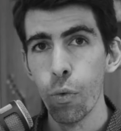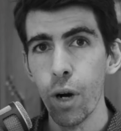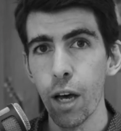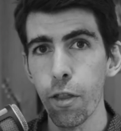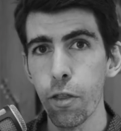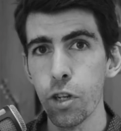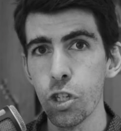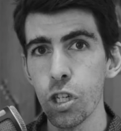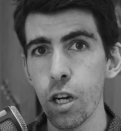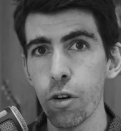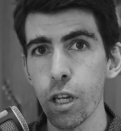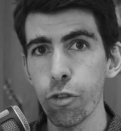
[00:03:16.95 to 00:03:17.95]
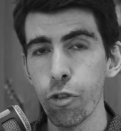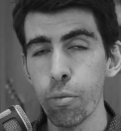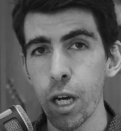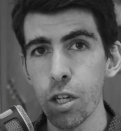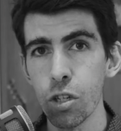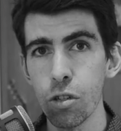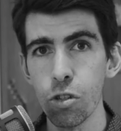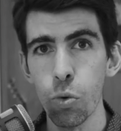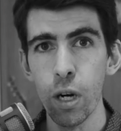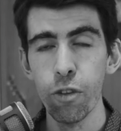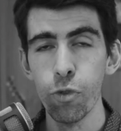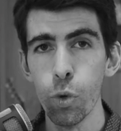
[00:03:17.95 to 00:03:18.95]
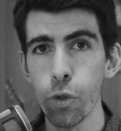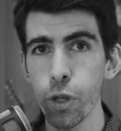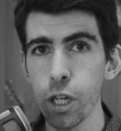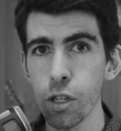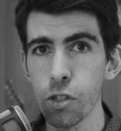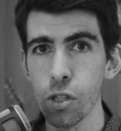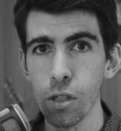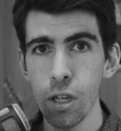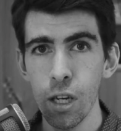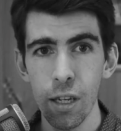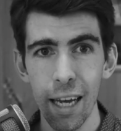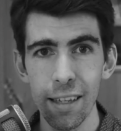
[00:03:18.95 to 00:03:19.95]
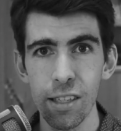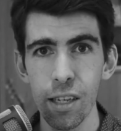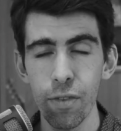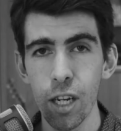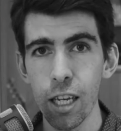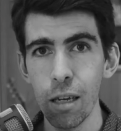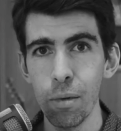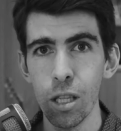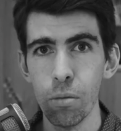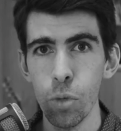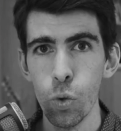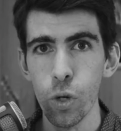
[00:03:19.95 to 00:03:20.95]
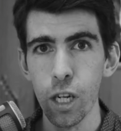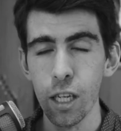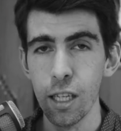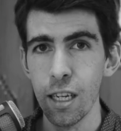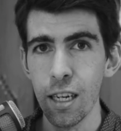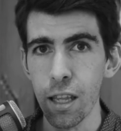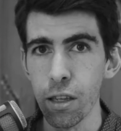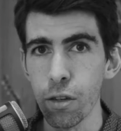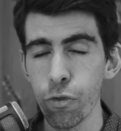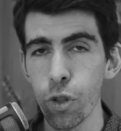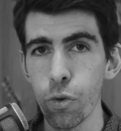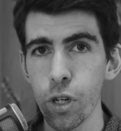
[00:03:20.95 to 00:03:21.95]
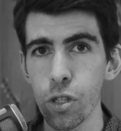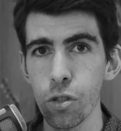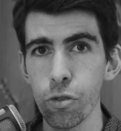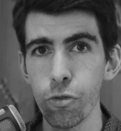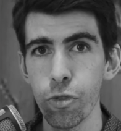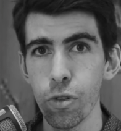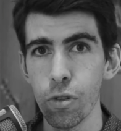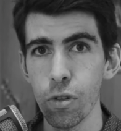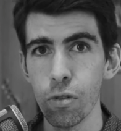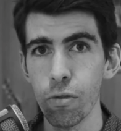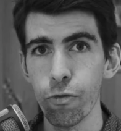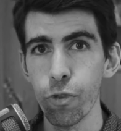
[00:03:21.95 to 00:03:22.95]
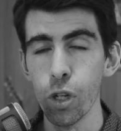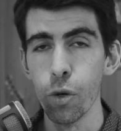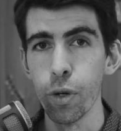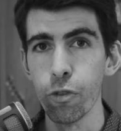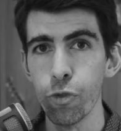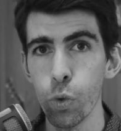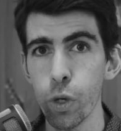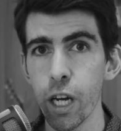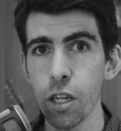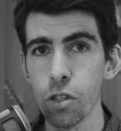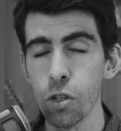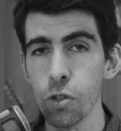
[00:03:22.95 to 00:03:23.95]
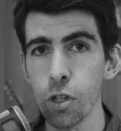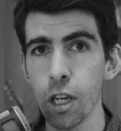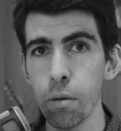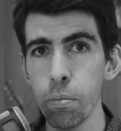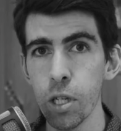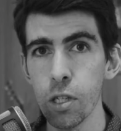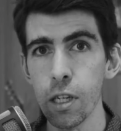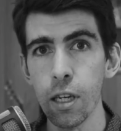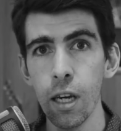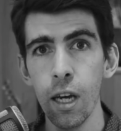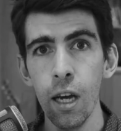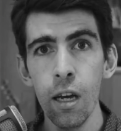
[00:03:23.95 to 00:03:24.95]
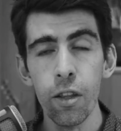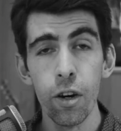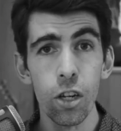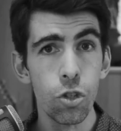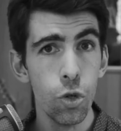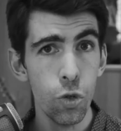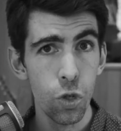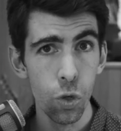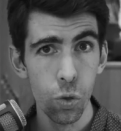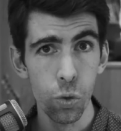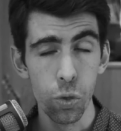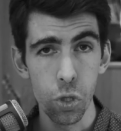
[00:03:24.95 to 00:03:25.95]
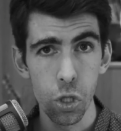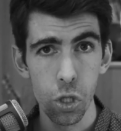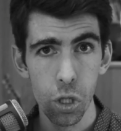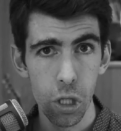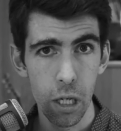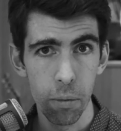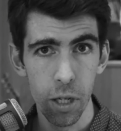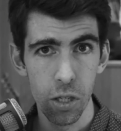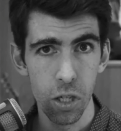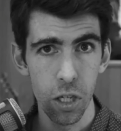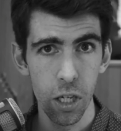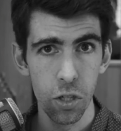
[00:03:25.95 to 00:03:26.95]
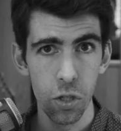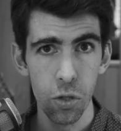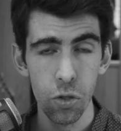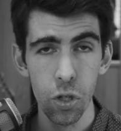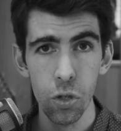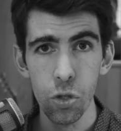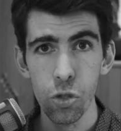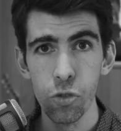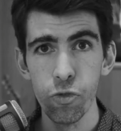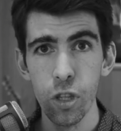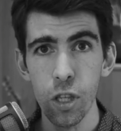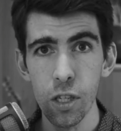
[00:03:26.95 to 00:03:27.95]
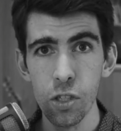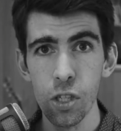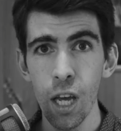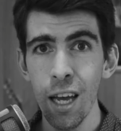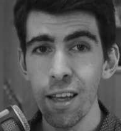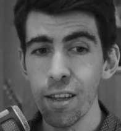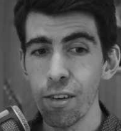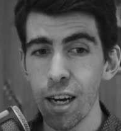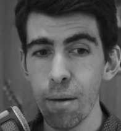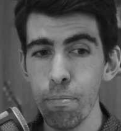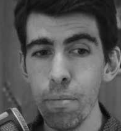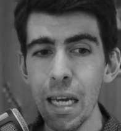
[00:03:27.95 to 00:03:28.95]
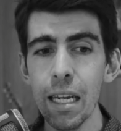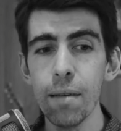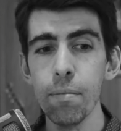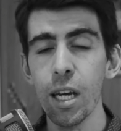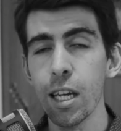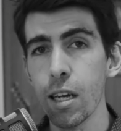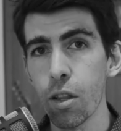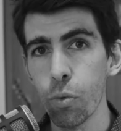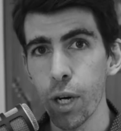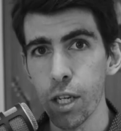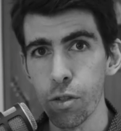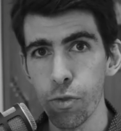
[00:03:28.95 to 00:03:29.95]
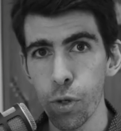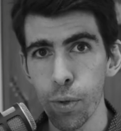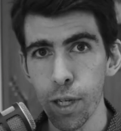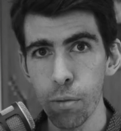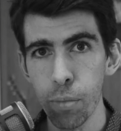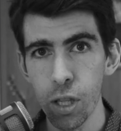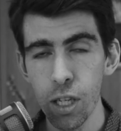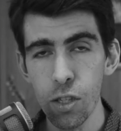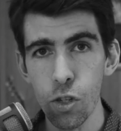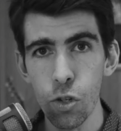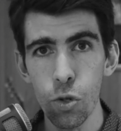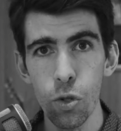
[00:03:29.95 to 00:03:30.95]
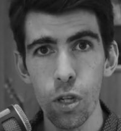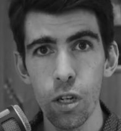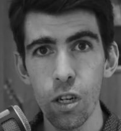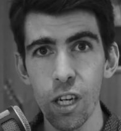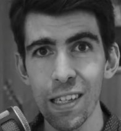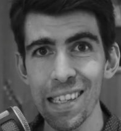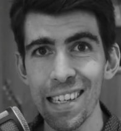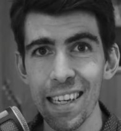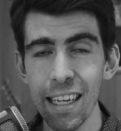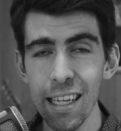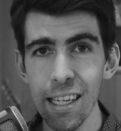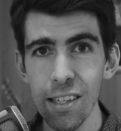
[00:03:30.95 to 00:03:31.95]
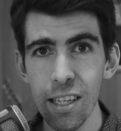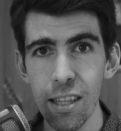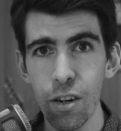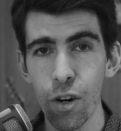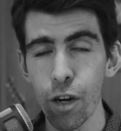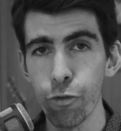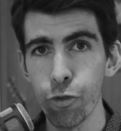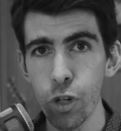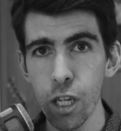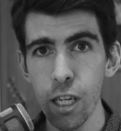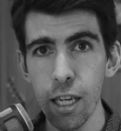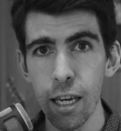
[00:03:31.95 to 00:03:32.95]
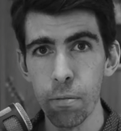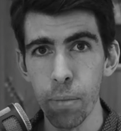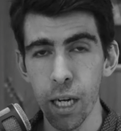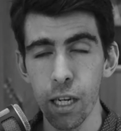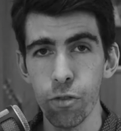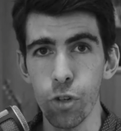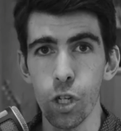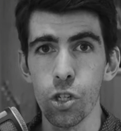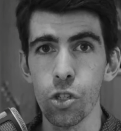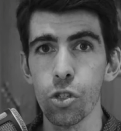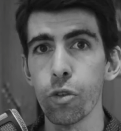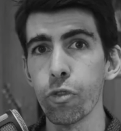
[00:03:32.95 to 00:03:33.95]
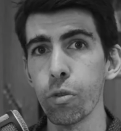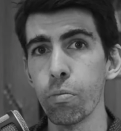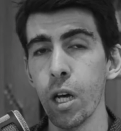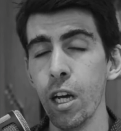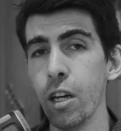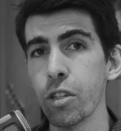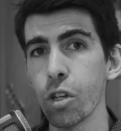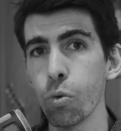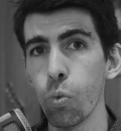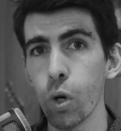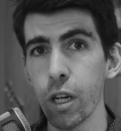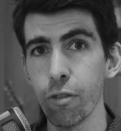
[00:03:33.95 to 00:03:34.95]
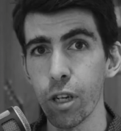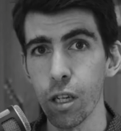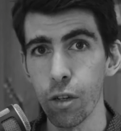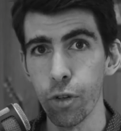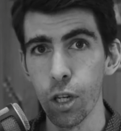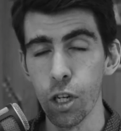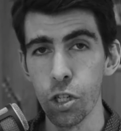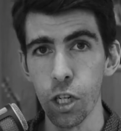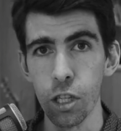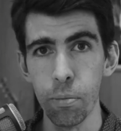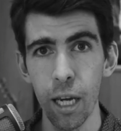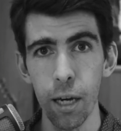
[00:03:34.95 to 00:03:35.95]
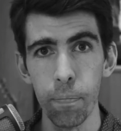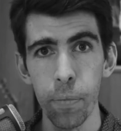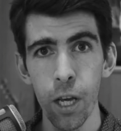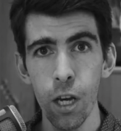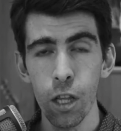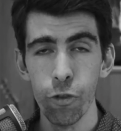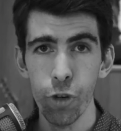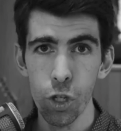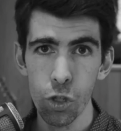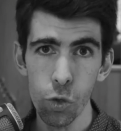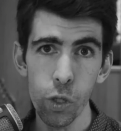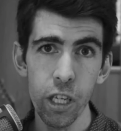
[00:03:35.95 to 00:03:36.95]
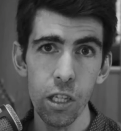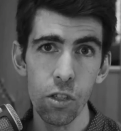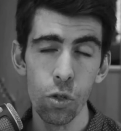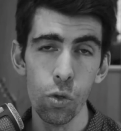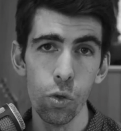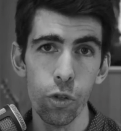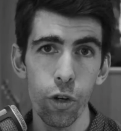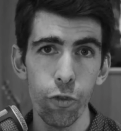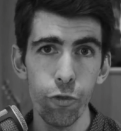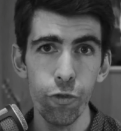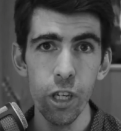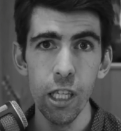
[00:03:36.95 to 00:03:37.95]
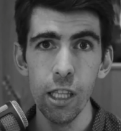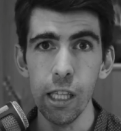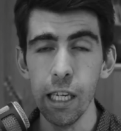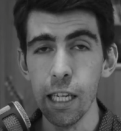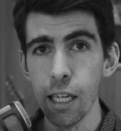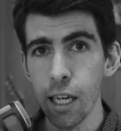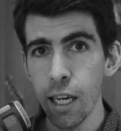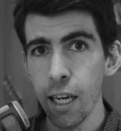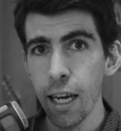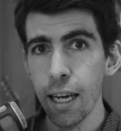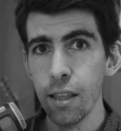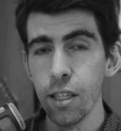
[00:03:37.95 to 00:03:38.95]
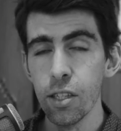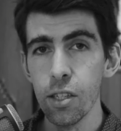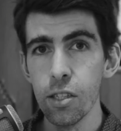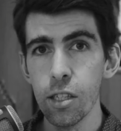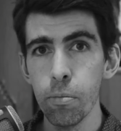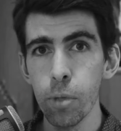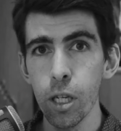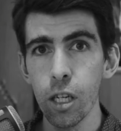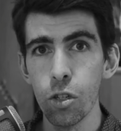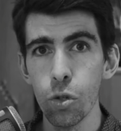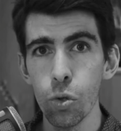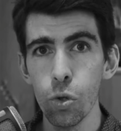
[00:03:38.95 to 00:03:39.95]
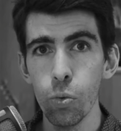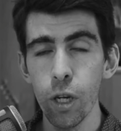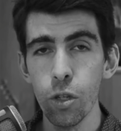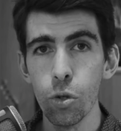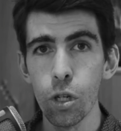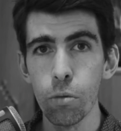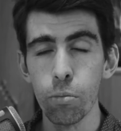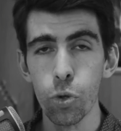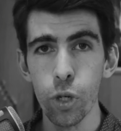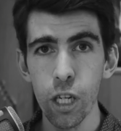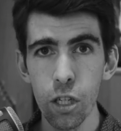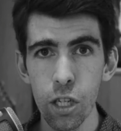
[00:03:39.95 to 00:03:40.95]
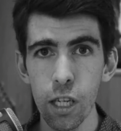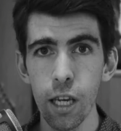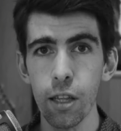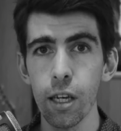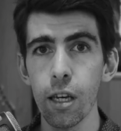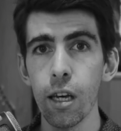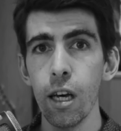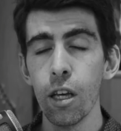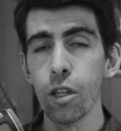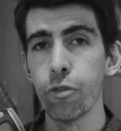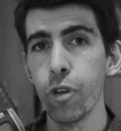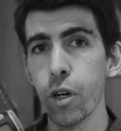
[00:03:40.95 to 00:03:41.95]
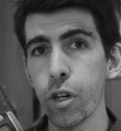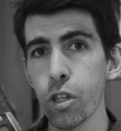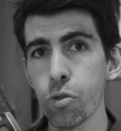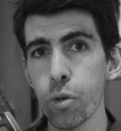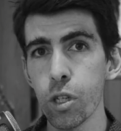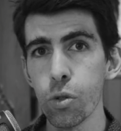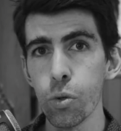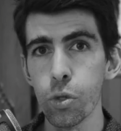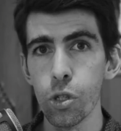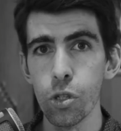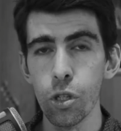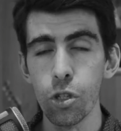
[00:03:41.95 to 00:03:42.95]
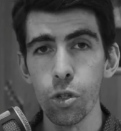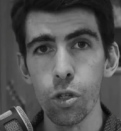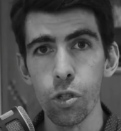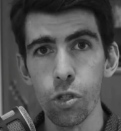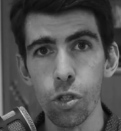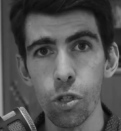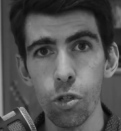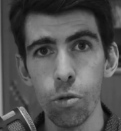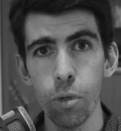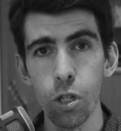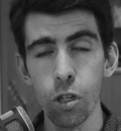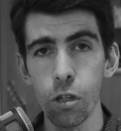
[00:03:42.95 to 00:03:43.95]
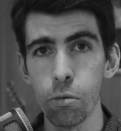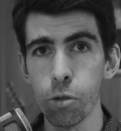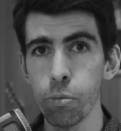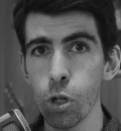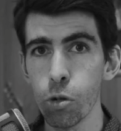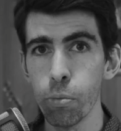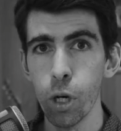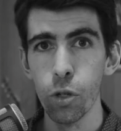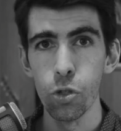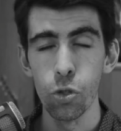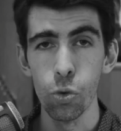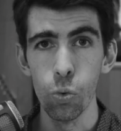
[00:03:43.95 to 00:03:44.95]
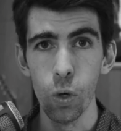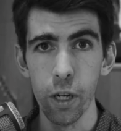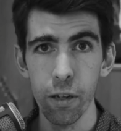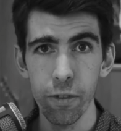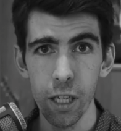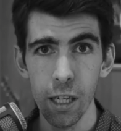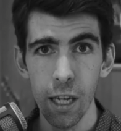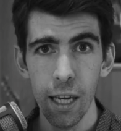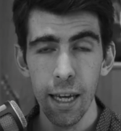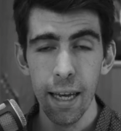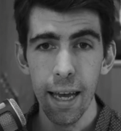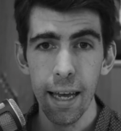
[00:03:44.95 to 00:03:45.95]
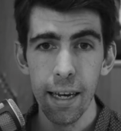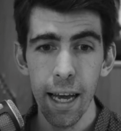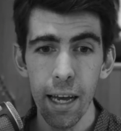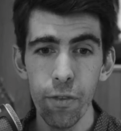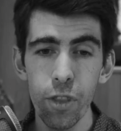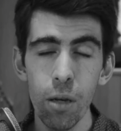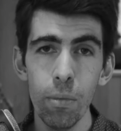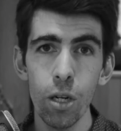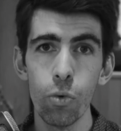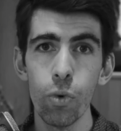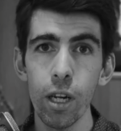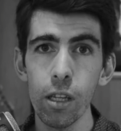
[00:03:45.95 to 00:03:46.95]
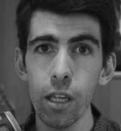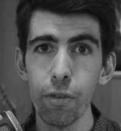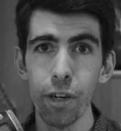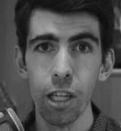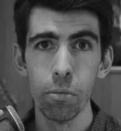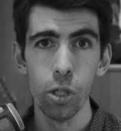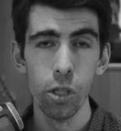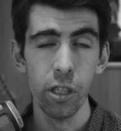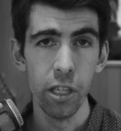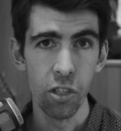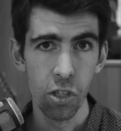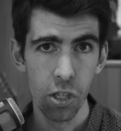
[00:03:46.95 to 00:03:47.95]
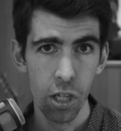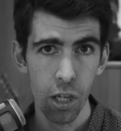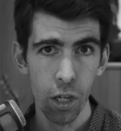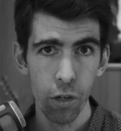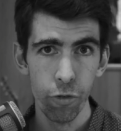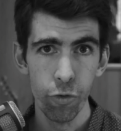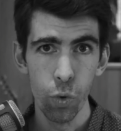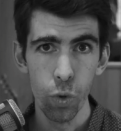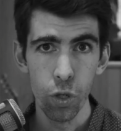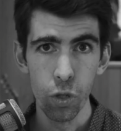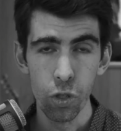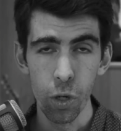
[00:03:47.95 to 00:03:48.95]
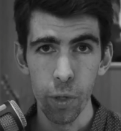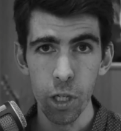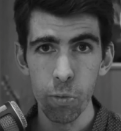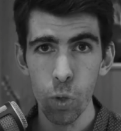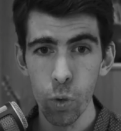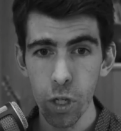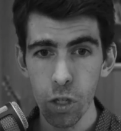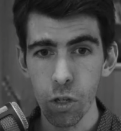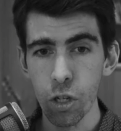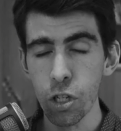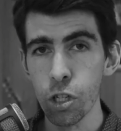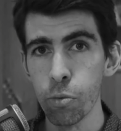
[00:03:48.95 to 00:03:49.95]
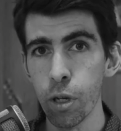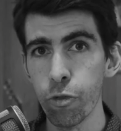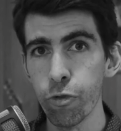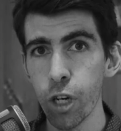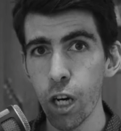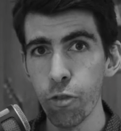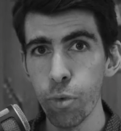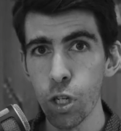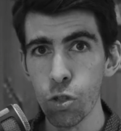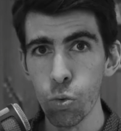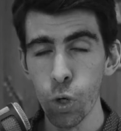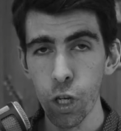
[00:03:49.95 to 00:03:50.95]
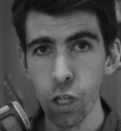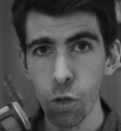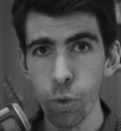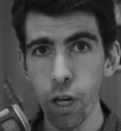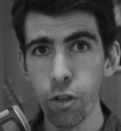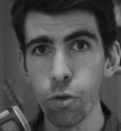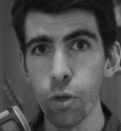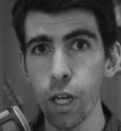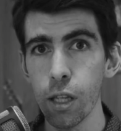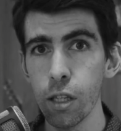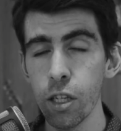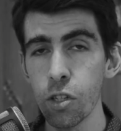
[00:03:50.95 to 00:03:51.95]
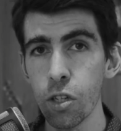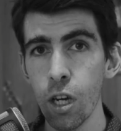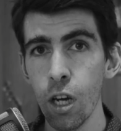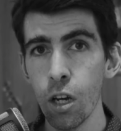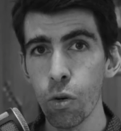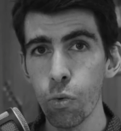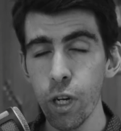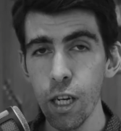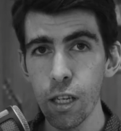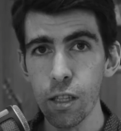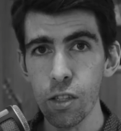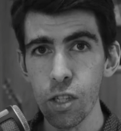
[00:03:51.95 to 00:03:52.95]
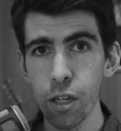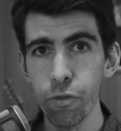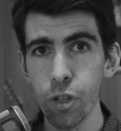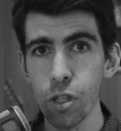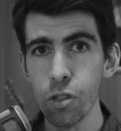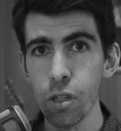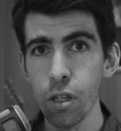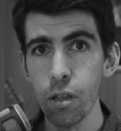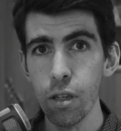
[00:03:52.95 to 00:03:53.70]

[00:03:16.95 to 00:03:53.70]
rather than sharing information, 24 things at 7 a.m. in the morning and then nothing for the rest of the following 4 days because you get busy. There are 2 tools that I'm going to suggest you use for this. There are many, many other ways of doing it, but these are 2 that are nice and easy. There are free and paid versions of them, so whatever, if you're going to check them out. The first tool is called Feedly, and this is simply a tool where you can bring together the various resources that you consume in terms of blog posts or whatever, and have them in a readily available list for you. So each morning you can just spend 5 minutes working your way through that list, reading the stuff that is